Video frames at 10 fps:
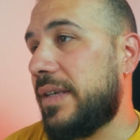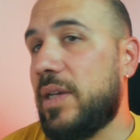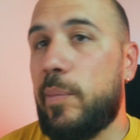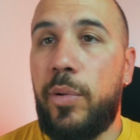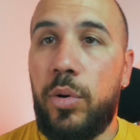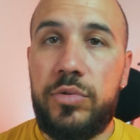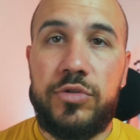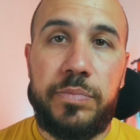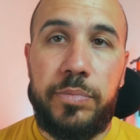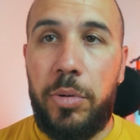
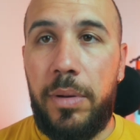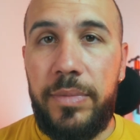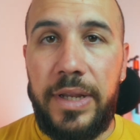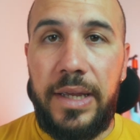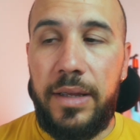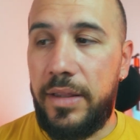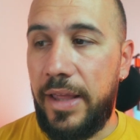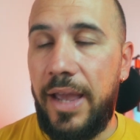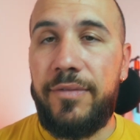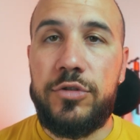suppose probably
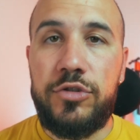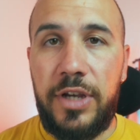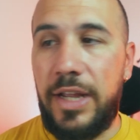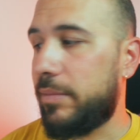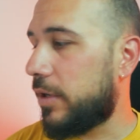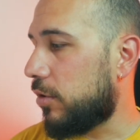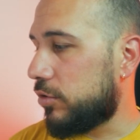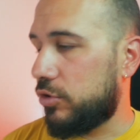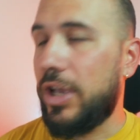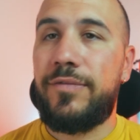they have to send,
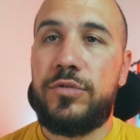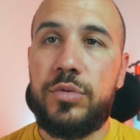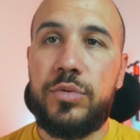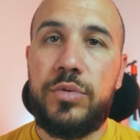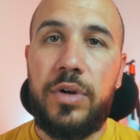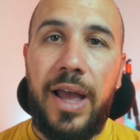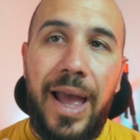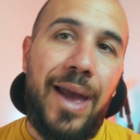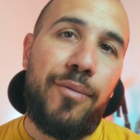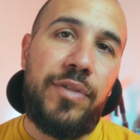because you have to
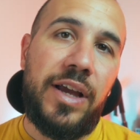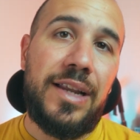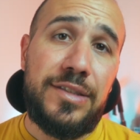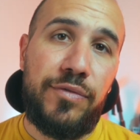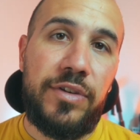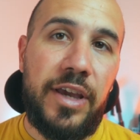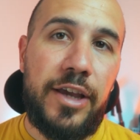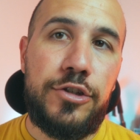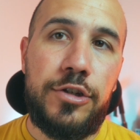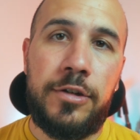have the
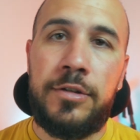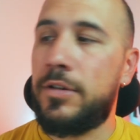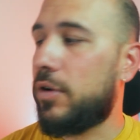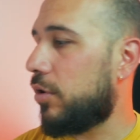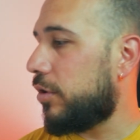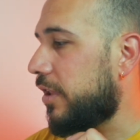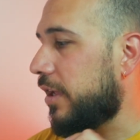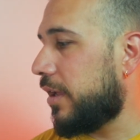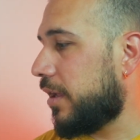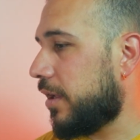classification on
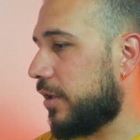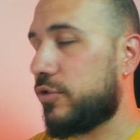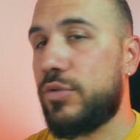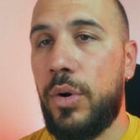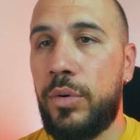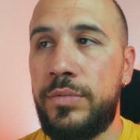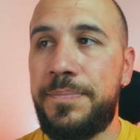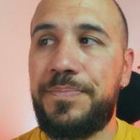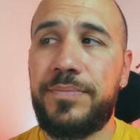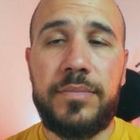the drone,